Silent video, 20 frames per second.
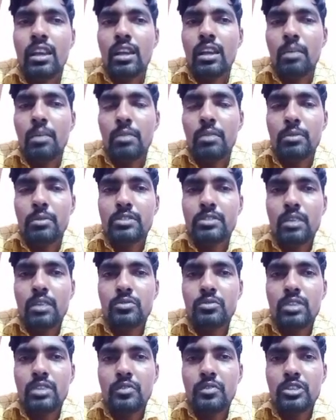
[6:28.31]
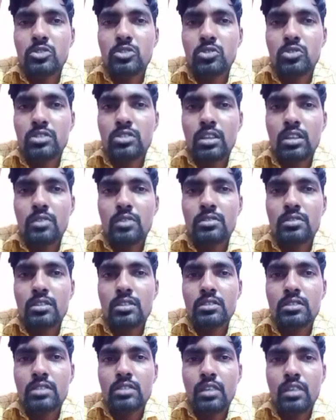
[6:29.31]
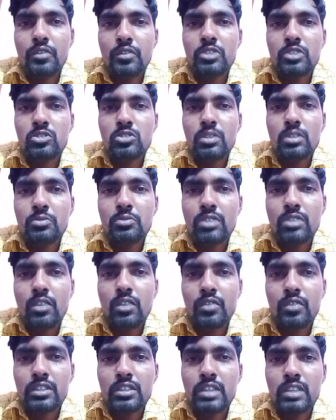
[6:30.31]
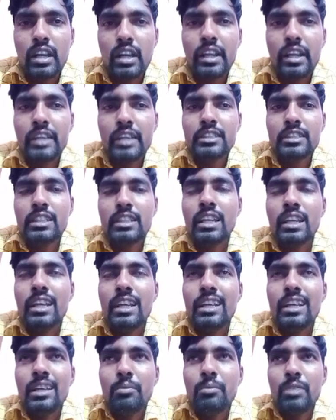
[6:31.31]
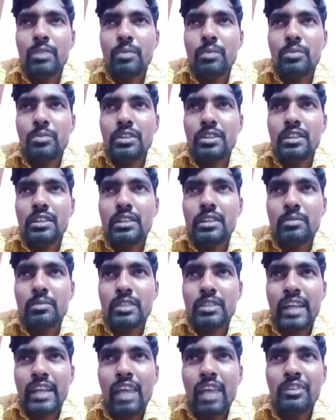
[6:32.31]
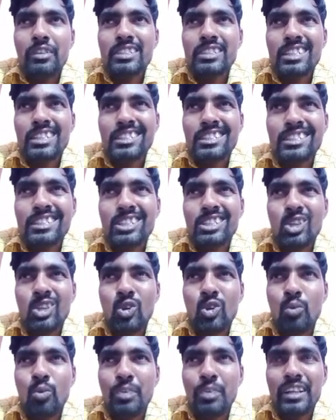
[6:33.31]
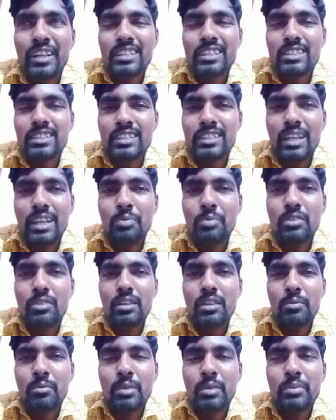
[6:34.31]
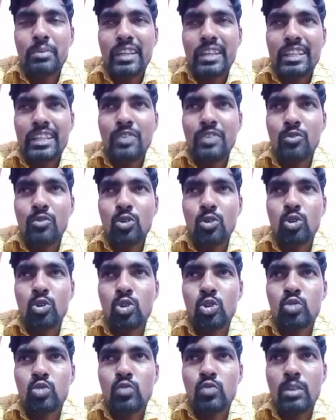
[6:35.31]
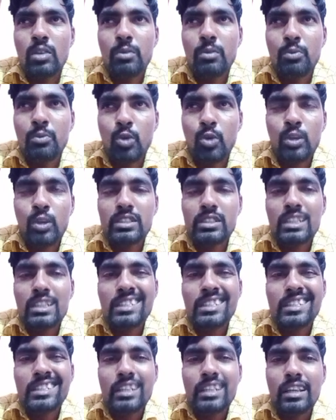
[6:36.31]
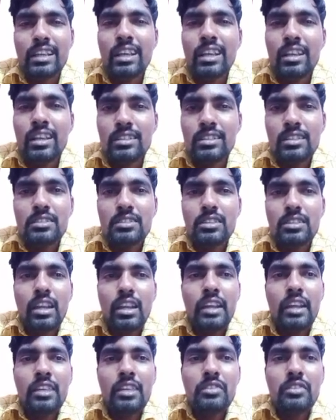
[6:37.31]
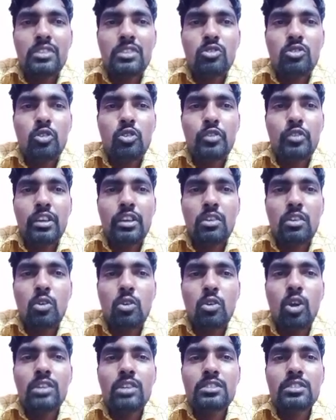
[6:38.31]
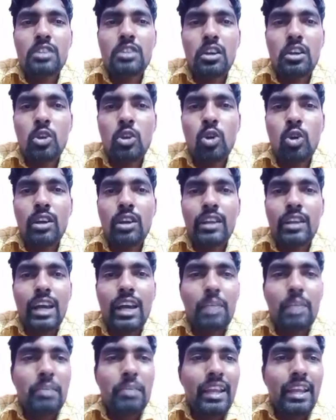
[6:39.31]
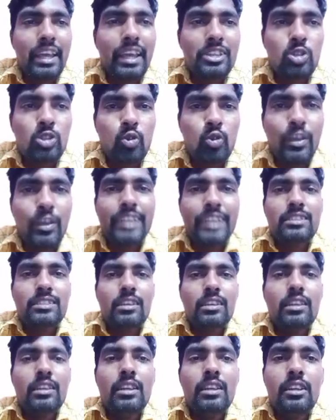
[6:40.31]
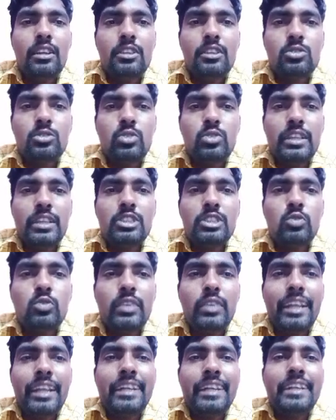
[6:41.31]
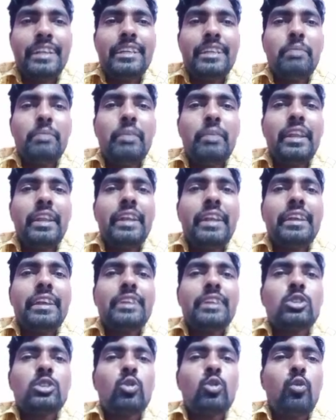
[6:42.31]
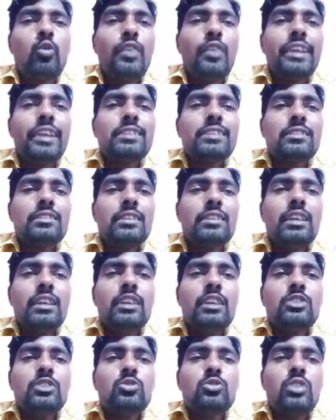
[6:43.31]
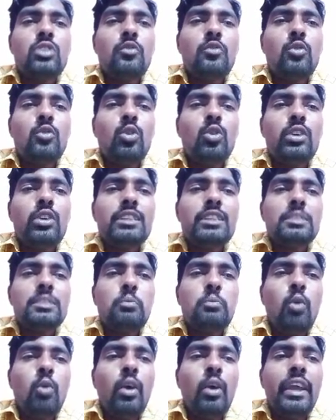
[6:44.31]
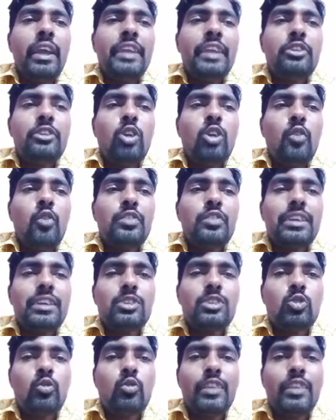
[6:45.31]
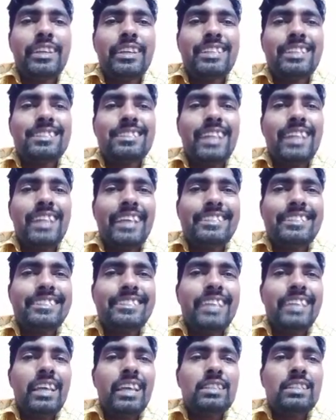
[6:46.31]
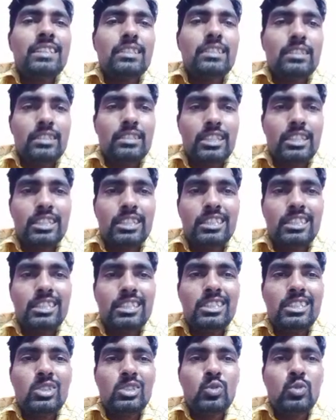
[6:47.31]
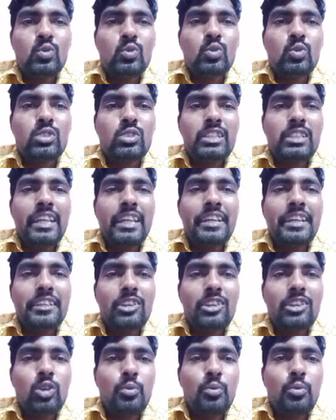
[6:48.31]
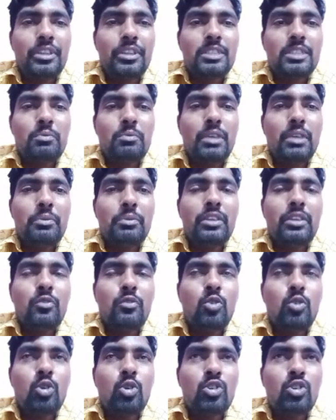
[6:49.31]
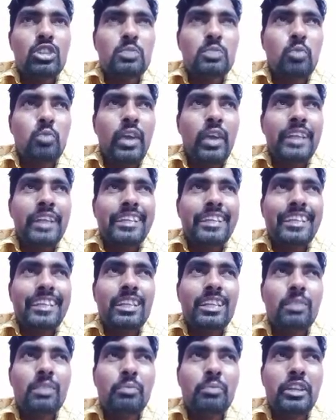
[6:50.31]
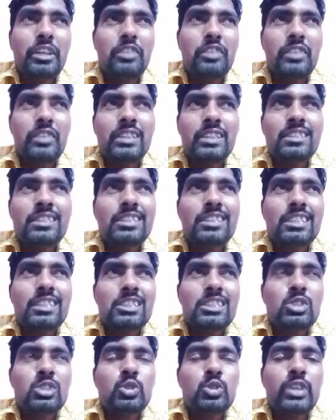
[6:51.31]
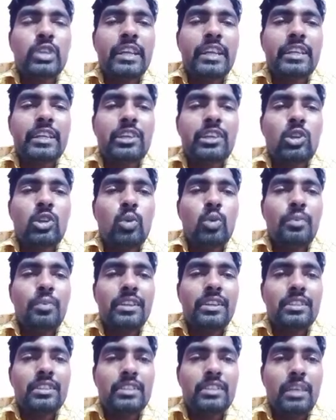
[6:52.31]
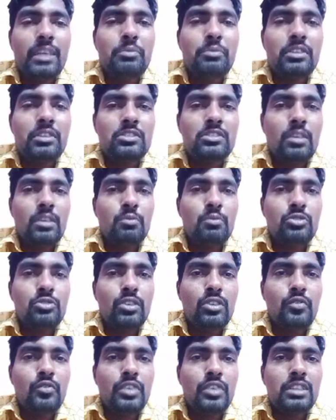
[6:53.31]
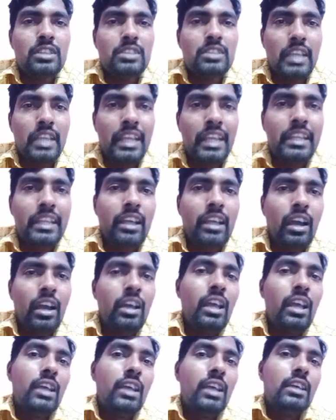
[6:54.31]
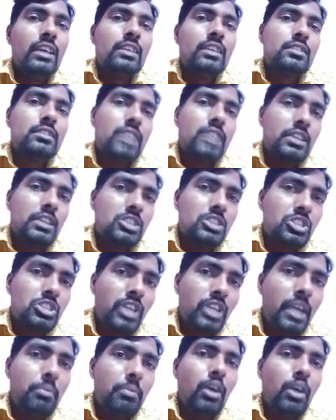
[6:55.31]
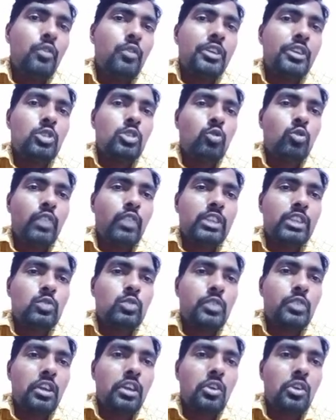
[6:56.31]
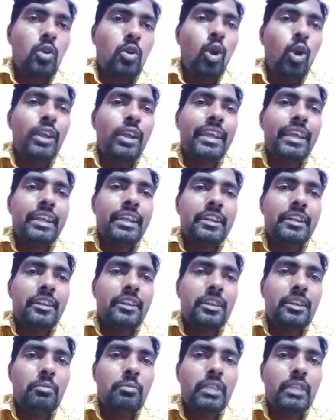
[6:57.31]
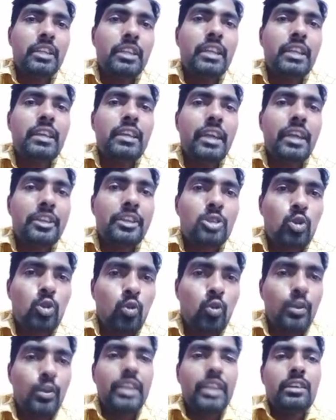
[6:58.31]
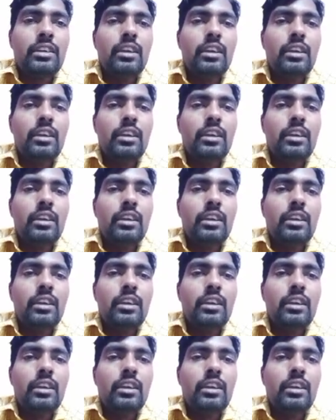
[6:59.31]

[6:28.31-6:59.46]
Maybe subsurface to surface to subsurface direction. Maybe with having 60 kilometers depth, maybe any focus will be presented. Such a kind of earthquake we are called shallow or normal earthquakes. So next one, intermediate earthquakes. So the focus point of the earthquake is less than 60 to 300 kilometers. Maybe the focus point in between 60 to 300 kilometers depth in subsurface area. Such type of earthquakes we are called intermediate earthquake.